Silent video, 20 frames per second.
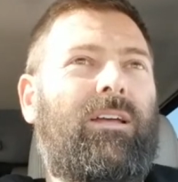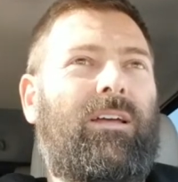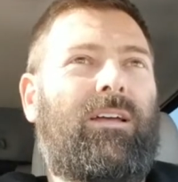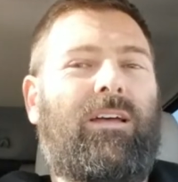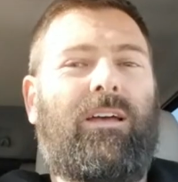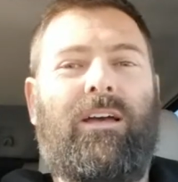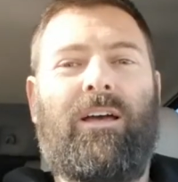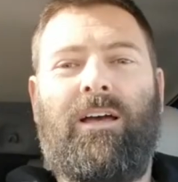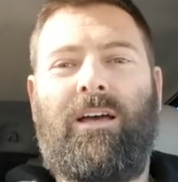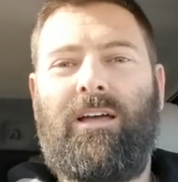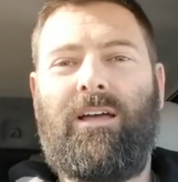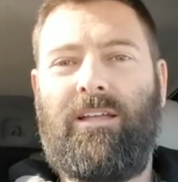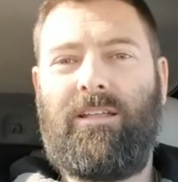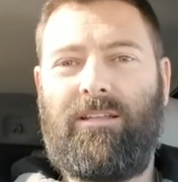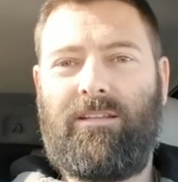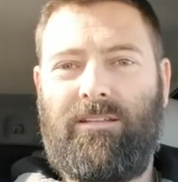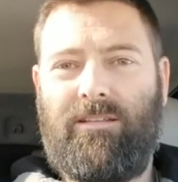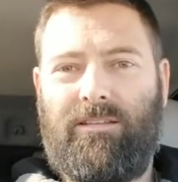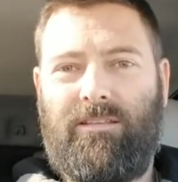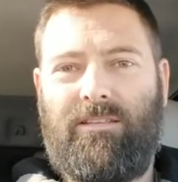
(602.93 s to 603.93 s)

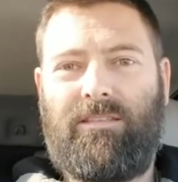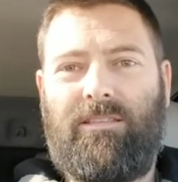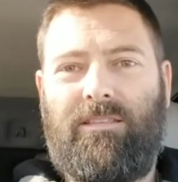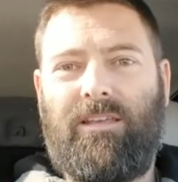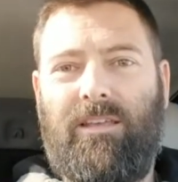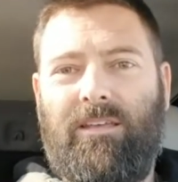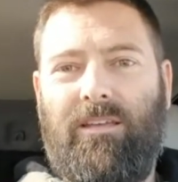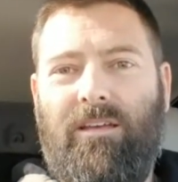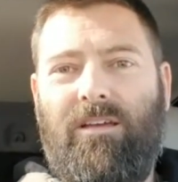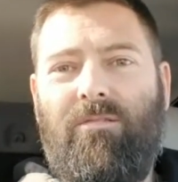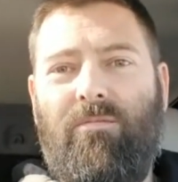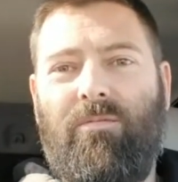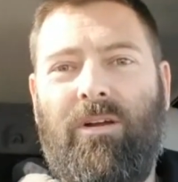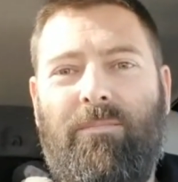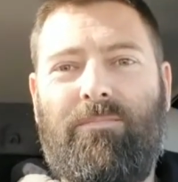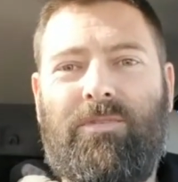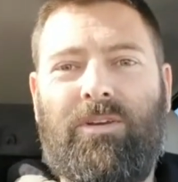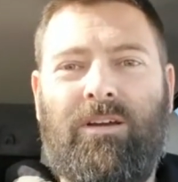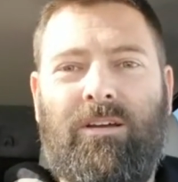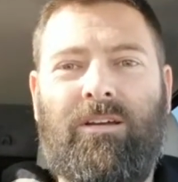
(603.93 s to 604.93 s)
We're up
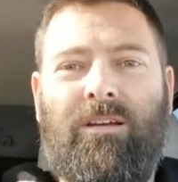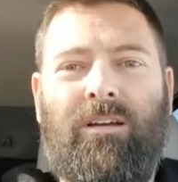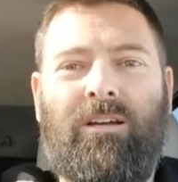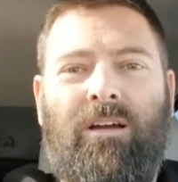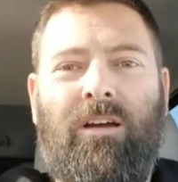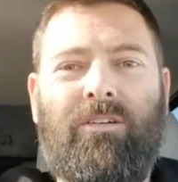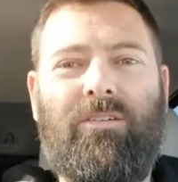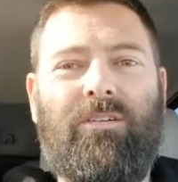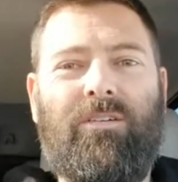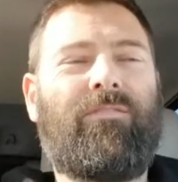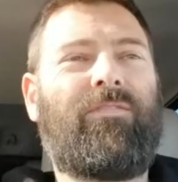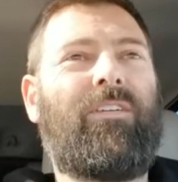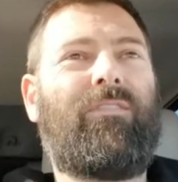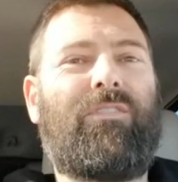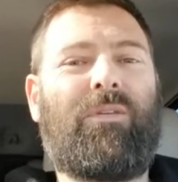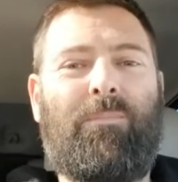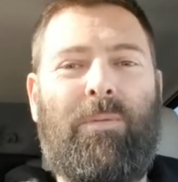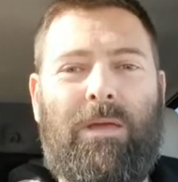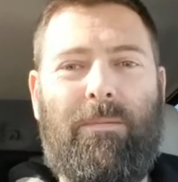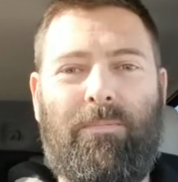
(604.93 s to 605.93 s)
to 150
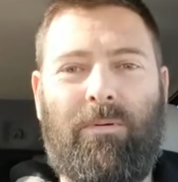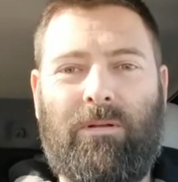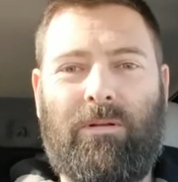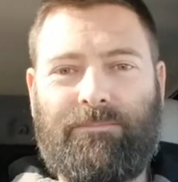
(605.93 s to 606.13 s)
people.